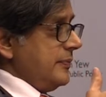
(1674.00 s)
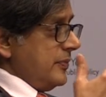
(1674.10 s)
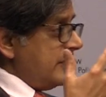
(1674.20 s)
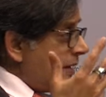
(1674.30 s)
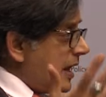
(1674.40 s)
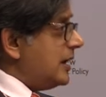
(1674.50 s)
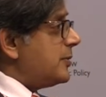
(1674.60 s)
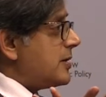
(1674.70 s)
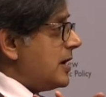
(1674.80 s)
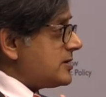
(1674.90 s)
their
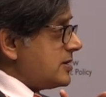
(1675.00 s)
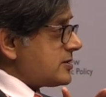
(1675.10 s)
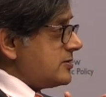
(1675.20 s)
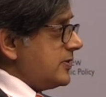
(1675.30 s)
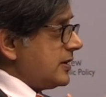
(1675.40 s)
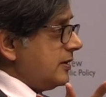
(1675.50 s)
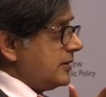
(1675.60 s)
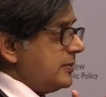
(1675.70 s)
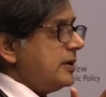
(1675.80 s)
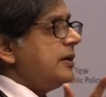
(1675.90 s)
liberalization of the
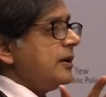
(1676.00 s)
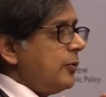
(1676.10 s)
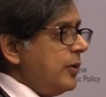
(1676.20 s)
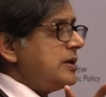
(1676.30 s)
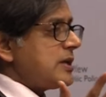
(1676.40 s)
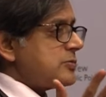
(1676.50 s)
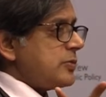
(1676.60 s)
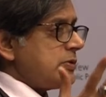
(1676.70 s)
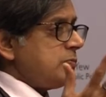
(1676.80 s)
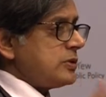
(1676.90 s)
economy. We just
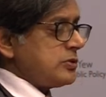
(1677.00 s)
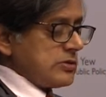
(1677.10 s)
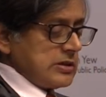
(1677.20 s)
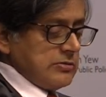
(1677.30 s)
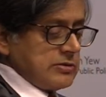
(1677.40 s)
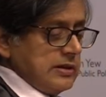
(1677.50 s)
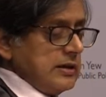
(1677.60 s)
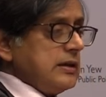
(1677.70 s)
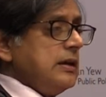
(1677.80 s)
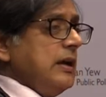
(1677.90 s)
were, were too slow to
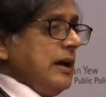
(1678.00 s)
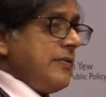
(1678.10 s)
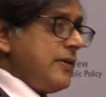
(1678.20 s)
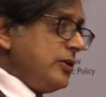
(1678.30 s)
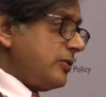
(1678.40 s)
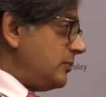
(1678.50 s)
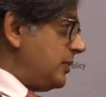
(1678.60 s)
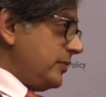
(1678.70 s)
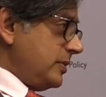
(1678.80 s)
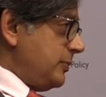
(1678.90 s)
learn. And there you can
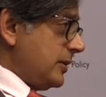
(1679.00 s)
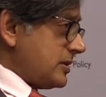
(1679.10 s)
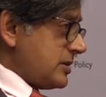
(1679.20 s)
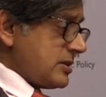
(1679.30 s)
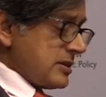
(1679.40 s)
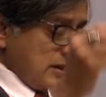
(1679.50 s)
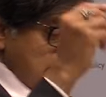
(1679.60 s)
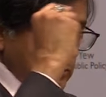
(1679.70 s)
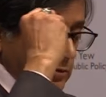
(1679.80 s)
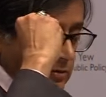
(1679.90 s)
blame the politicians and
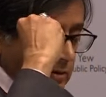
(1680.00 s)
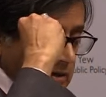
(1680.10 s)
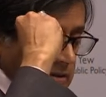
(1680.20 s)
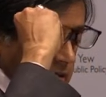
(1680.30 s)
the bureaucrats in